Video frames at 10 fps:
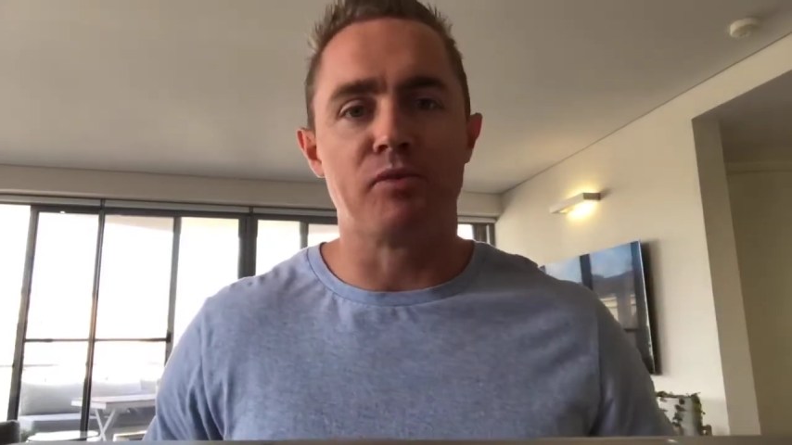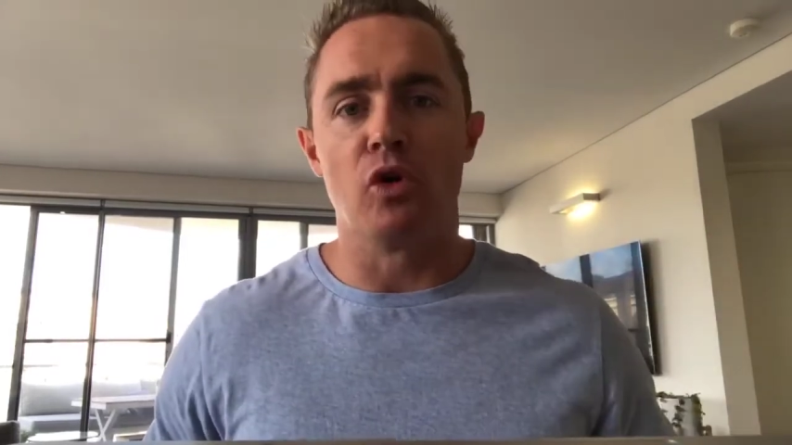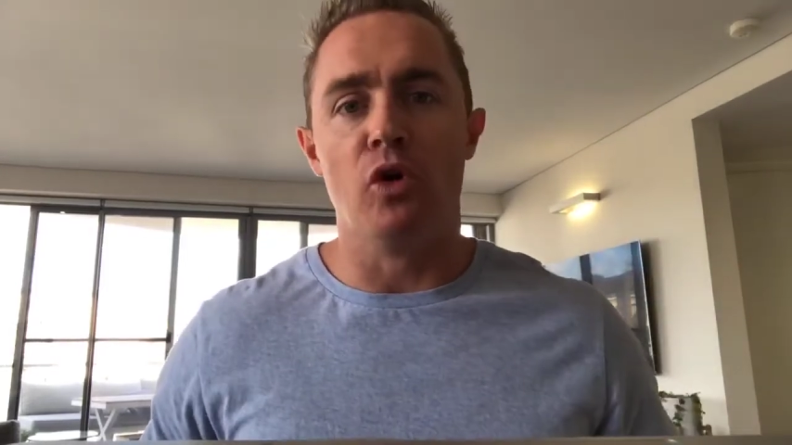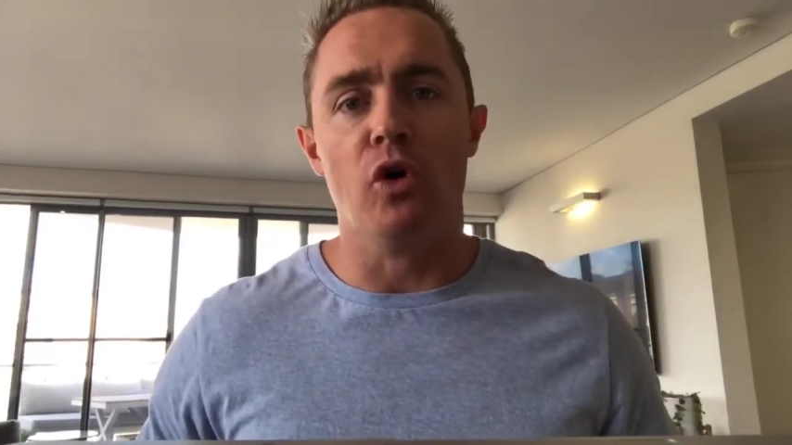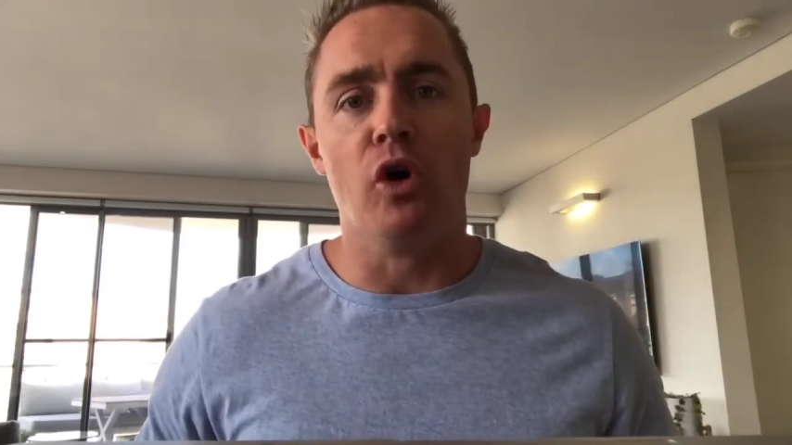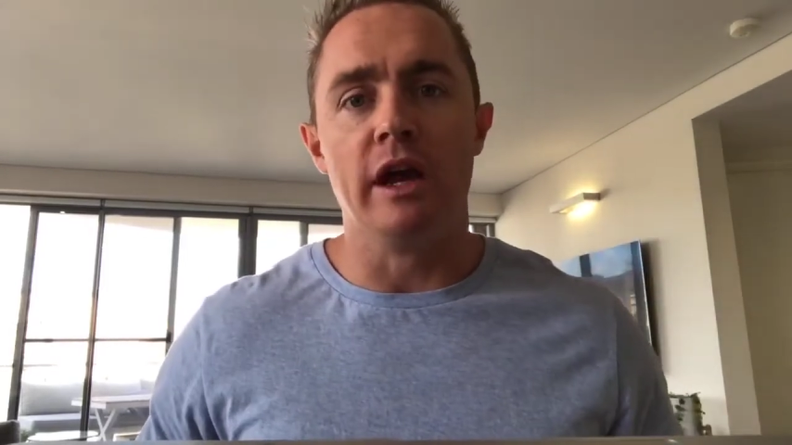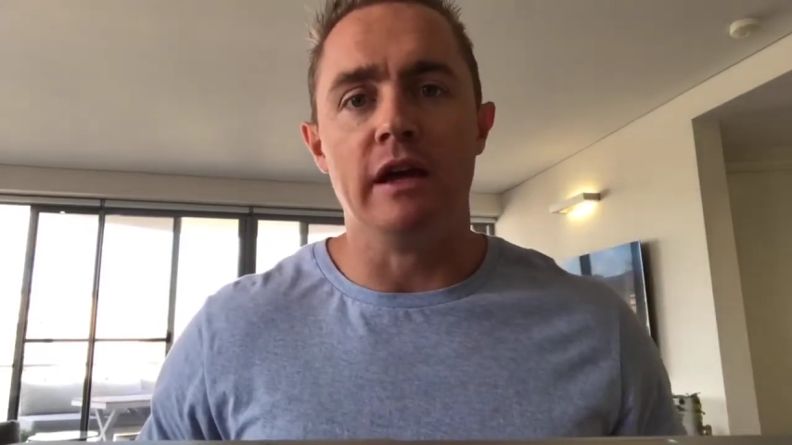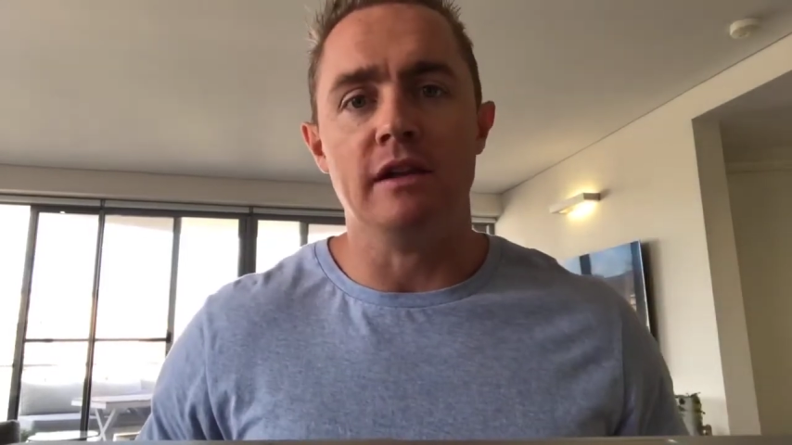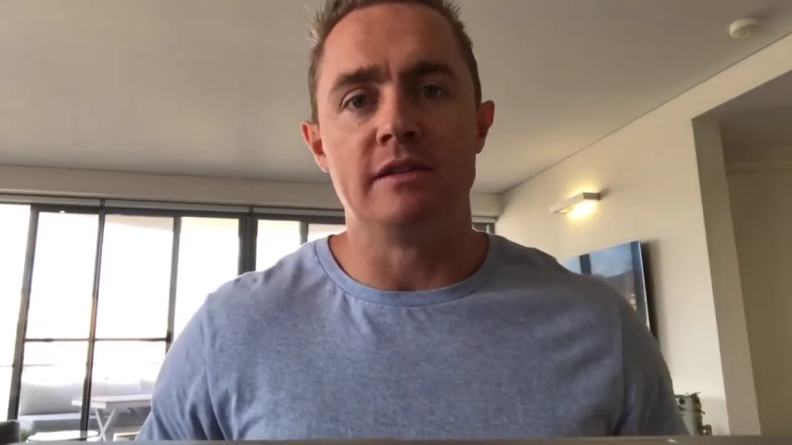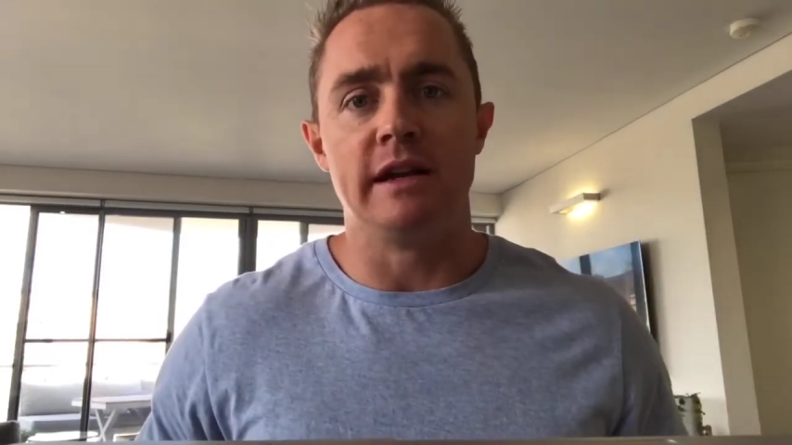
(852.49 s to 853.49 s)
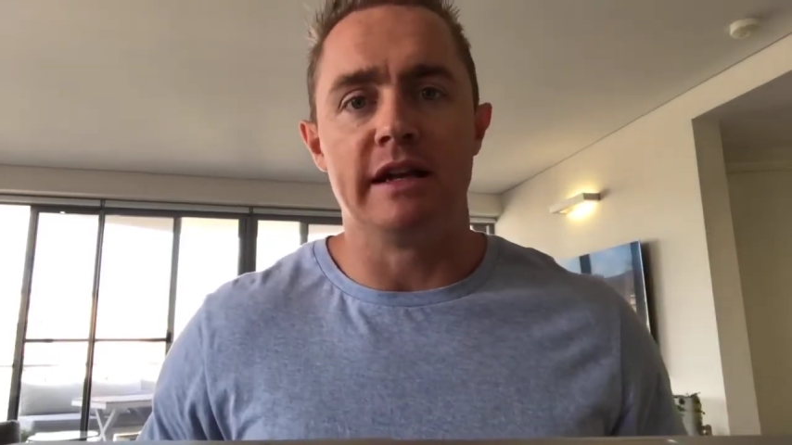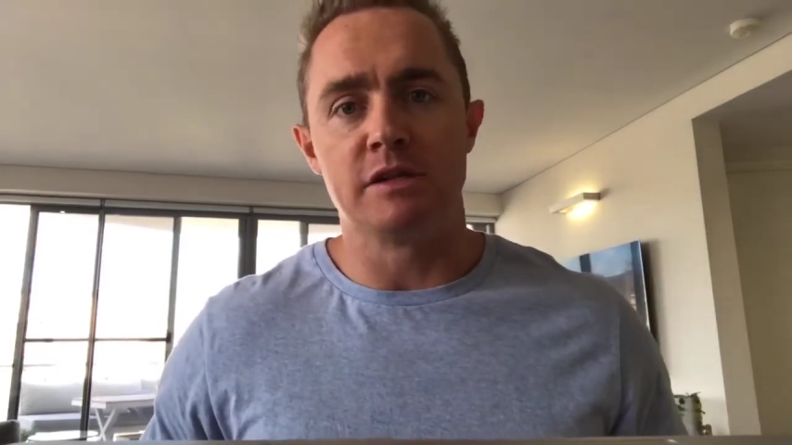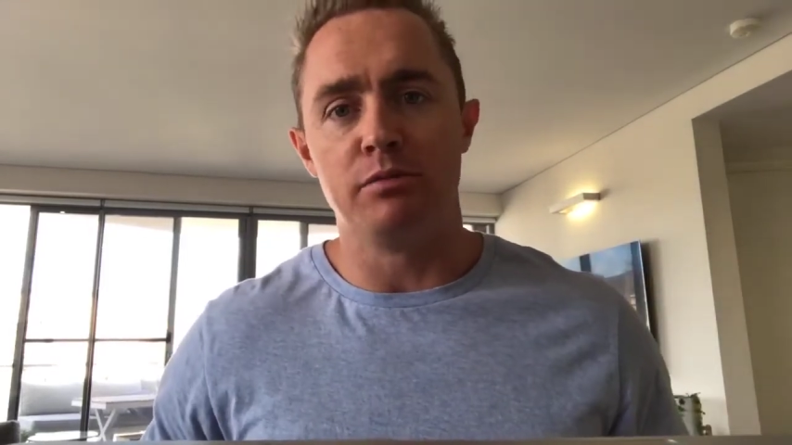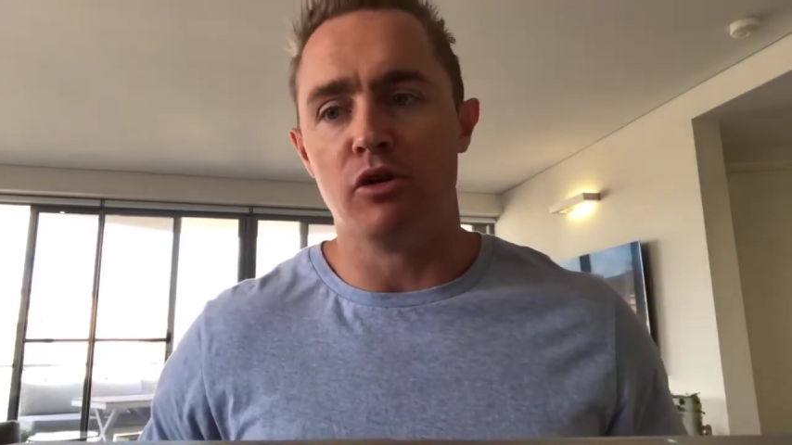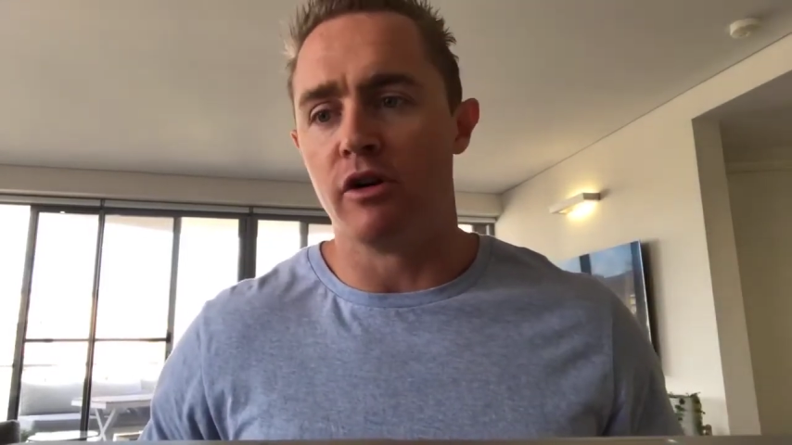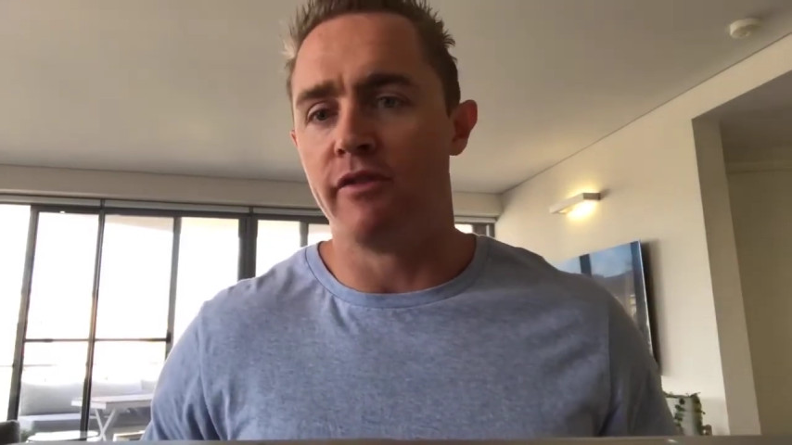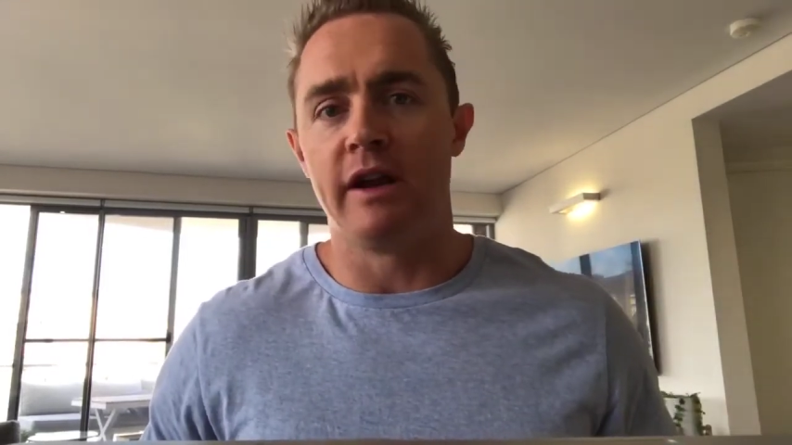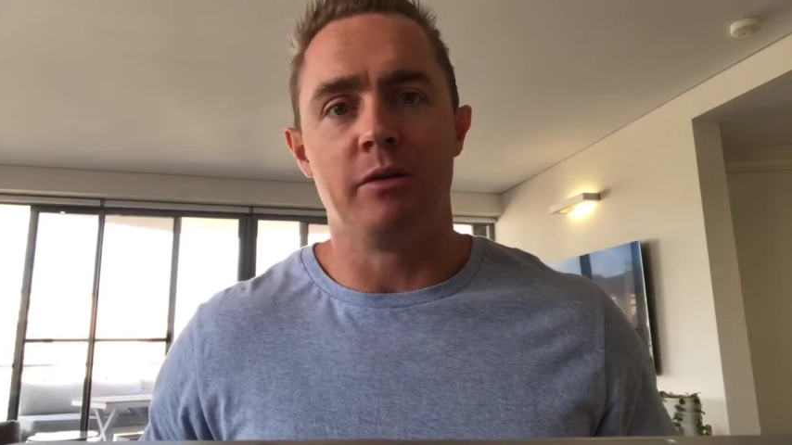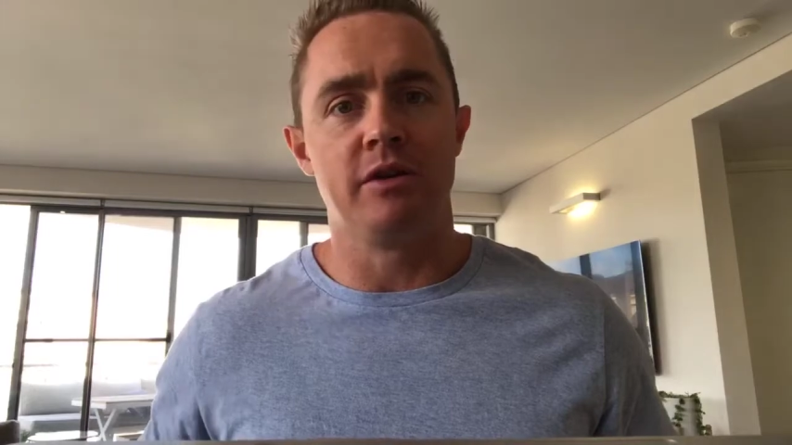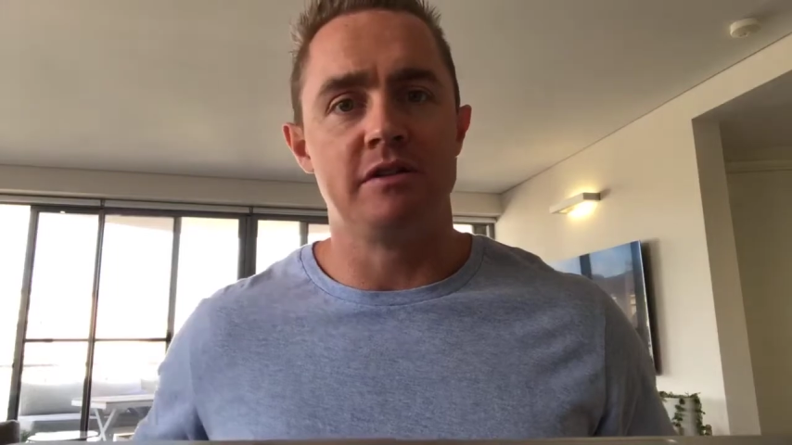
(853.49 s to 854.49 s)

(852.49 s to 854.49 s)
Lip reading: or Internet Explorer for anyone